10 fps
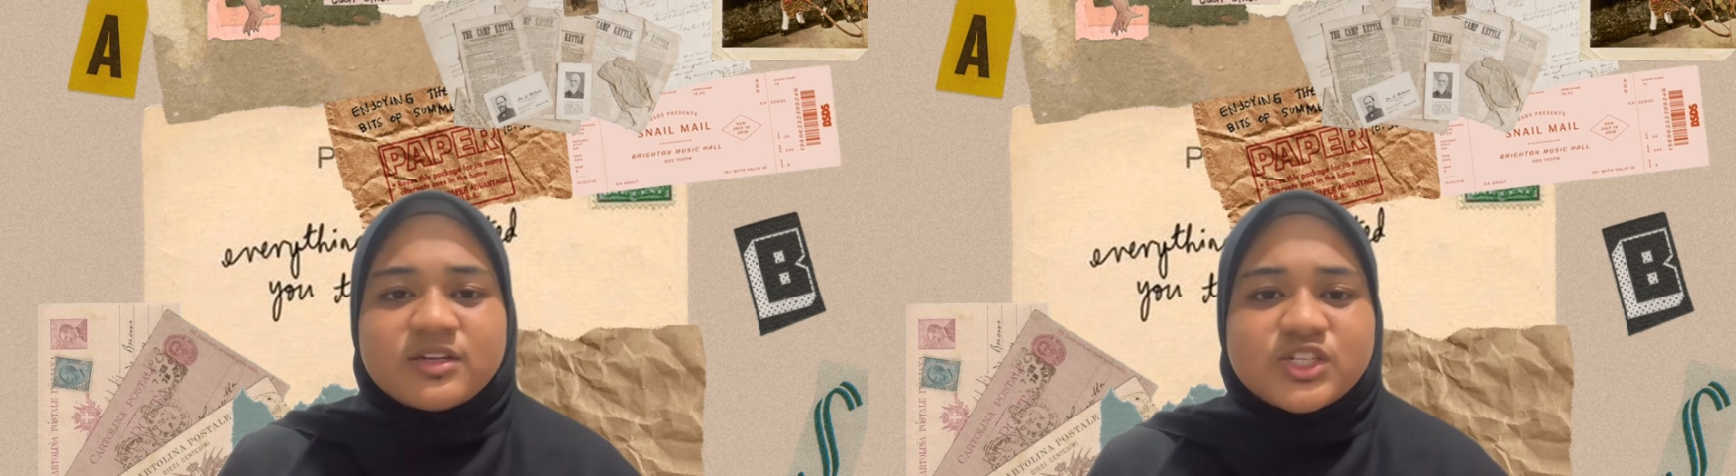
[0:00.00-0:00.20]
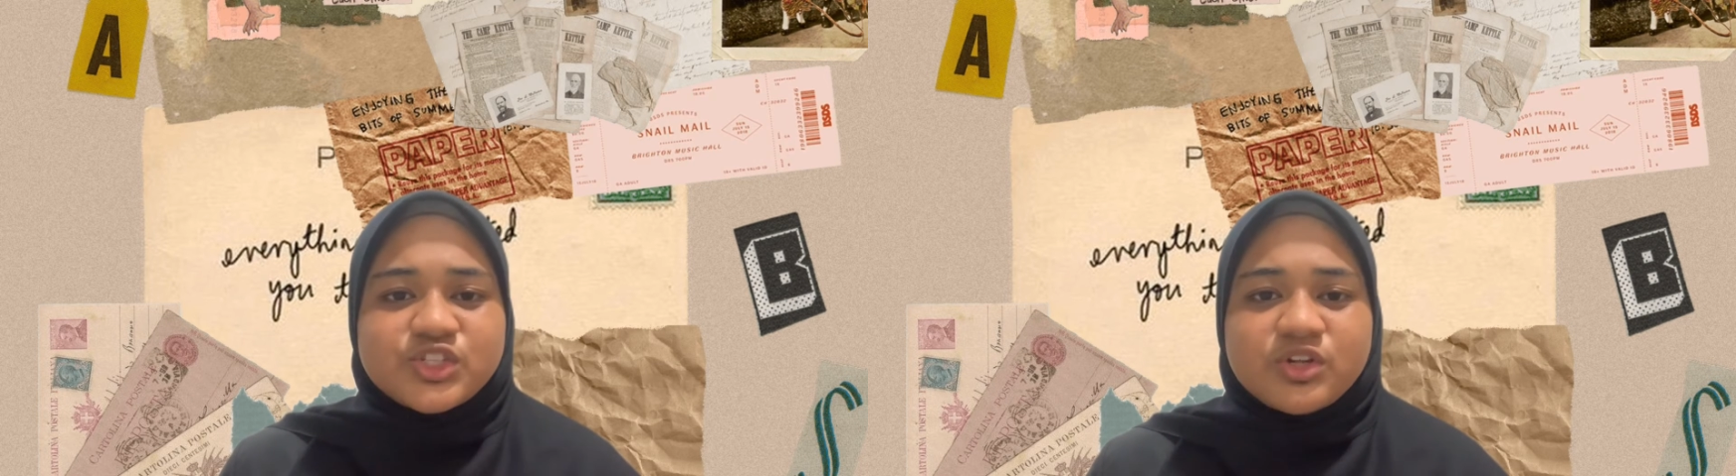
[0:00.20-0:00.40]

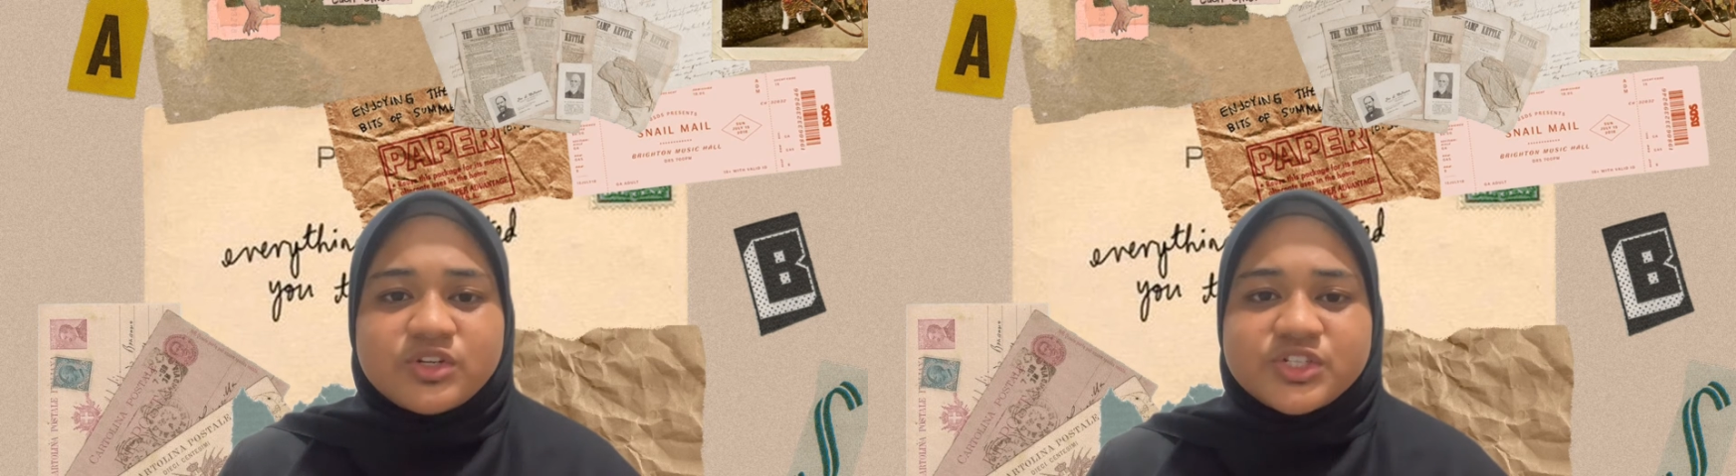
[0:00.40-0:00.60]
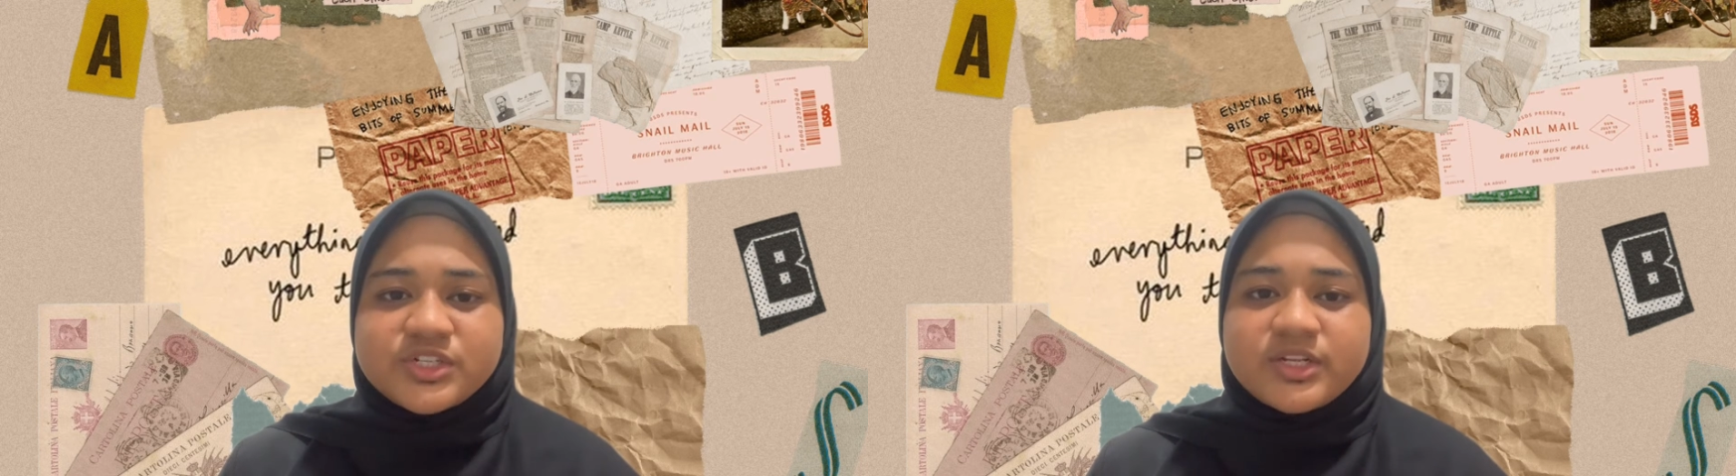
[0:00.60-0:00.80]

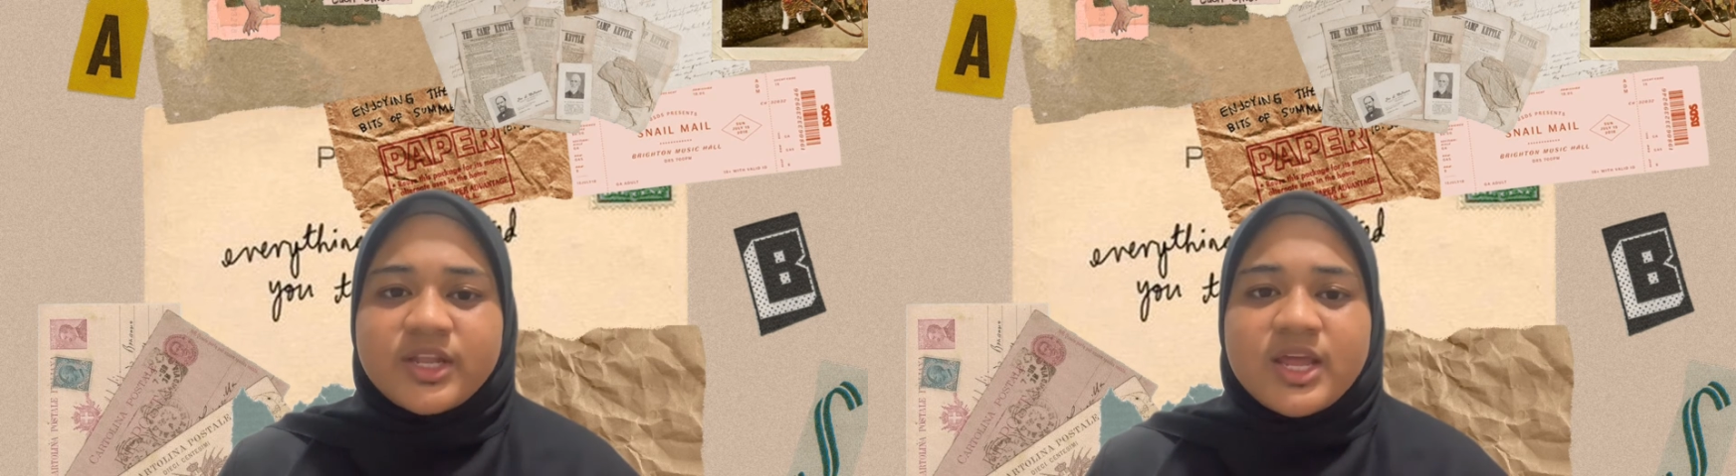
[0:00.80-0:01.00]
distortion,